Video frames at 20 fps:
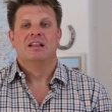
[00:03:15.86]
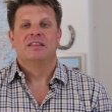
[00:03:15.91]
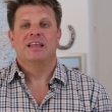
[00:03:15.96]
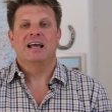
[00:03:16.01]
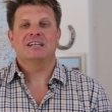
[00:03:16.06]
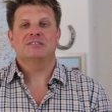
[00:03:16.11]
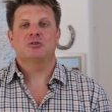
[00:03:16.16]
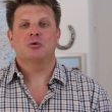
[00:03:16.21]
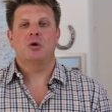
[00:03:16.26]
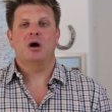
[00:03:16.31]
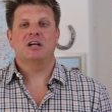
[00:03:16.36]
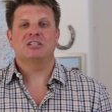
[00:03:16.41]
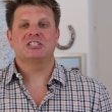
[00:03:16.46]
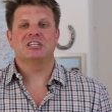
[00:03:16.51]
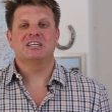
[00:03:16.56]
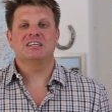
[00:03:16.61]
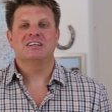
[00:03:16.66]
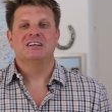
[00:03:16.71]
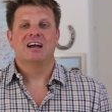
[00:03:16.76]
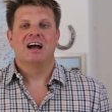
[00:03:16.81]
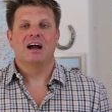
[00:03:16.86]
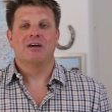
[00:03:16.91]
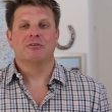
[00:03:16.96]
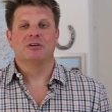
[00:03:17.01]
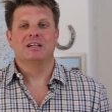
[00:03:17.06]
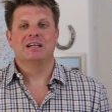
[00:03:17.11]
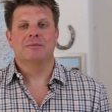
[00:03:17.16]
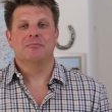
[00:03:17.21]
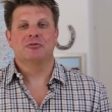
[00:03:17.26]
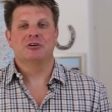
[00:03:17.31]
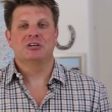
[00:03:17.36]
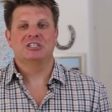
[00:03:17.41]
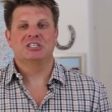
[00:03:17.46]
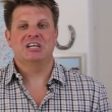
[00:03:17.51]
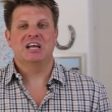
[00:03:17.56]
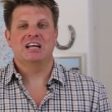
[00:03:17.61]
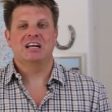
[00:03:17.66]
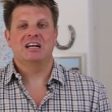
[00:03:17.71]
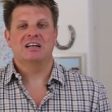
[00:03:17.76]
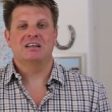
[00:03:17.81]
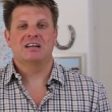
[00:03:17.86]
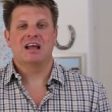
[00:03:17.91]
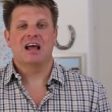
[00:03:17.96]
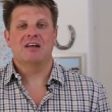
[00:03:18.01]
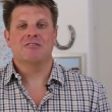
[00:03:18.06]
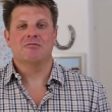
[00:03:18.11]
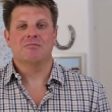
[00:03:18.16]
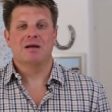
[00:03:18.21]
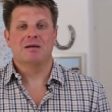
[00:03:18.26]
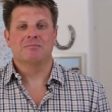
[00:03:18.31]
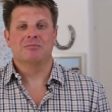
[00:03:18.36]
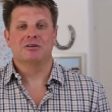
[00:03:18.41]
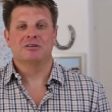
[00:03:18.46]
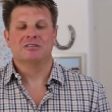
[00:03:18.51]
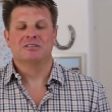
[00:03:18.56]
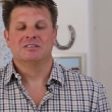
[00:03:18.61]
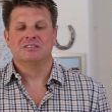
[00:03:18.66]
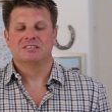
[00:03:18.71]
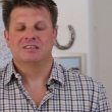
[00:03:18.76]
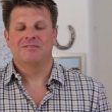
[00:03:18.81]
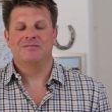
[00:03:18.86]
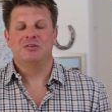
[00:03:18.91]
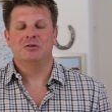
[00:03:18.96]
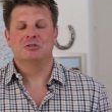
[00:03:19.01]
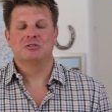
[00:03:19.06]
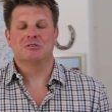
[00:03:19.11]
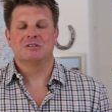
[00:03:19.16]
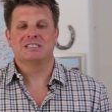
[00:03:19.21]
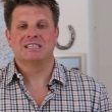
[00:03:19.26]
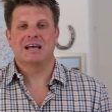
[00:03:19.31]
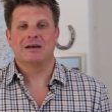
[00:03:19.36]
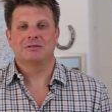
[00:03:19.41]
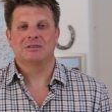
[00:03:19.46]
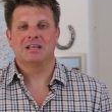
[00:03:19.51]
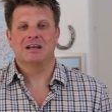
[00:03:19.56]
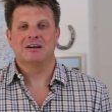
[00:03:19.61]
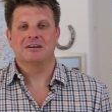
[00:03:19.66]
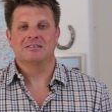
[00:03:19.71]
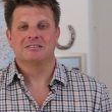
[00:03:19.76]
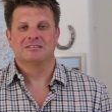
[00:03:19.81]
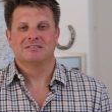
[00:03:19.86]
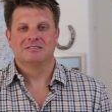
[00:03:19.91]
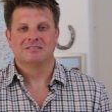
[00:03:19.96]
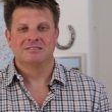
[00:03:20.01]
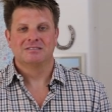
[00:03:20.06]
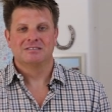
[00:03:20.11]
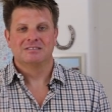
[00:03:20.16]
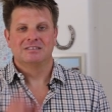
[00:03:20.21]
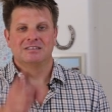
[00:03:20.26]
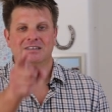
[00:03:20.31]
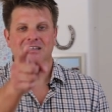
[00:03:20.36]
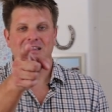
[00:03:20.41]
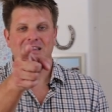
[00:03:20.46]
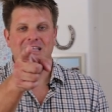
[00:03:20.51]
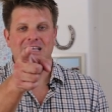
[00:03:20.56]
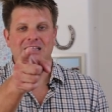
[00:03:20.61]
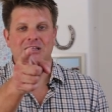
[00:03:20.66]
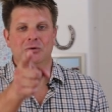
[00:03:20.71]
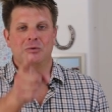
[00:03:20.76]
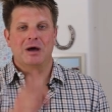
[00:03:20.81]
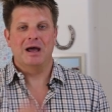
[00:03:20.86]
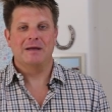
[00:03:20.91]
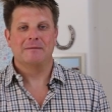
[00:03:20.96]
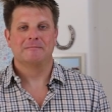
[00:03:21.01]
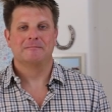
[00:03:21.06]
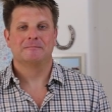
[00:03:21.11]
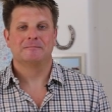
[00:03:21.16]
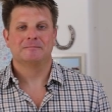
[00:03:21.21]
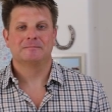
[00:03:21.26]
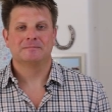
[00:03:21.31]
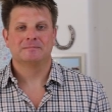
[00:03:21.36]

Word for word: Thanks for watching. I really appreciate it, and remember, the future is out there. Lead the way.